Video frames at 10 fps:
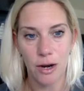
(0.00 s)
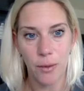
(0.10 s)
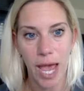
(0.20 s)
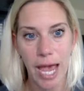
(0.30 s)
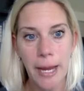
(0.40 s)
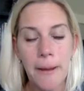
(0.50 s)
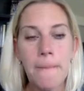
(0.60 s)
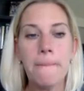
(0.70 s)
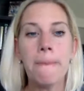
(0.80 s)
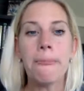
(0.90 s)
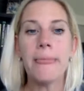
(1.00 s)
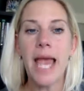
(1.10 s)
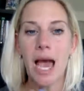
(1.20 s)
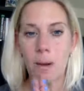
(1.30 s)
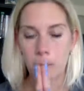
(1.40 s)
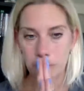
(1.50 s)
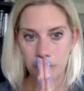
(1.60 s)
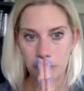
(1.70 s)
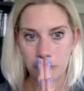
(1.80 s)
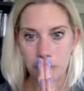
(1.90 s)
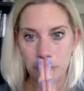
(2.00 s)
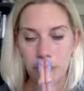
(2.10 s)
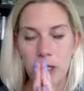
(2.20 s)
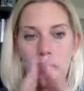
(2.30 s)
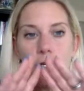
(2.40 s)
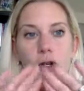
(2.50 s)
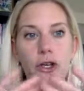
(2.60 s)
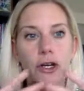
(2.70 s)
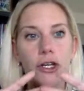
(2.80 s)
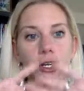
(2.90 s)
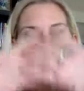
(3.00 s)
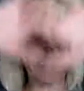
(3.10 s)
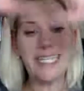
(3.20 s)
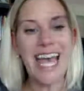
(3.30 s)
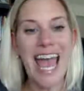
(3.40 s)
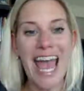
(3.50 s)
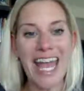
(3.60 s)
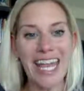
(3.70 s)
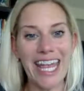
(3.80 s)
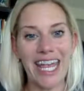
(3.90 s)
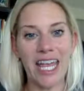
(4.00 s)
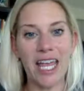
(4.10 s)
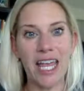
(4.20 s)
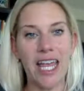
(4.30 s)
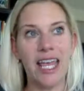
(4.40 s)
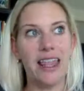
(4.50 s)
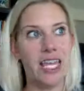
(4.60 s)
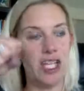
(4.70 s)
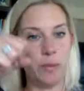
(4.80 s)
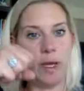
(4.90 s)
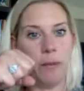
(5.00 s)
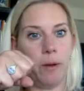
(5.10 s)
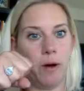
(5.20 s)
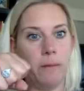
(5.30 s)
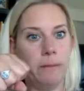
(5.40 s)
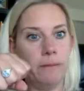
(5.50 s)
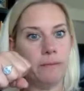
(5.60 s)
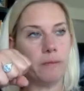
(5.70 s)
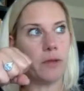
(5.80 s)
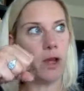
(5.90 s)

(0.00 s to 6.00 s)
okay? Now, so you're taking these people